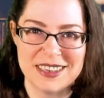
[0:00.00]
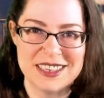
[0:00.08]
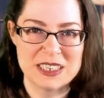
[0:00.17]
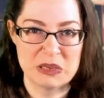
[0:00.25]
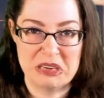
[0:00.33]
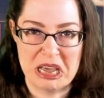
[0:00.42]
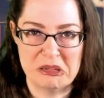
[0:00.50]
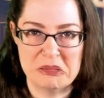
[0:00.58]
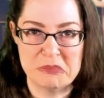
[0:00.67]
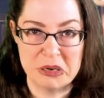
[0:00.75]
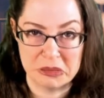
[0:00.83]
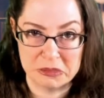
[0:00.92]
So Nettle
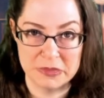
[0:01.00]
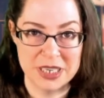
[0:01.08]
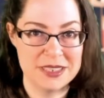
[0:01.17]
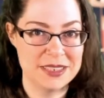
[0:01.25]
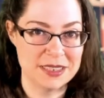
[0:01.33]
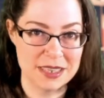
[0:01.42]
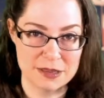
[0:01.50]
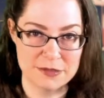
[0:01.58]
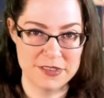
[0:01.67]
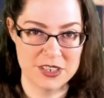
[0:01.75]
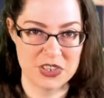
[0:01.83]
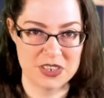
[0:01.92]
and Bone by T.
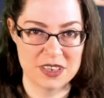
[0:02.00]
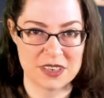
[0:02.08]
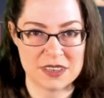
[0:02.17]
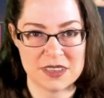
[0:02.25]
Kingfisher.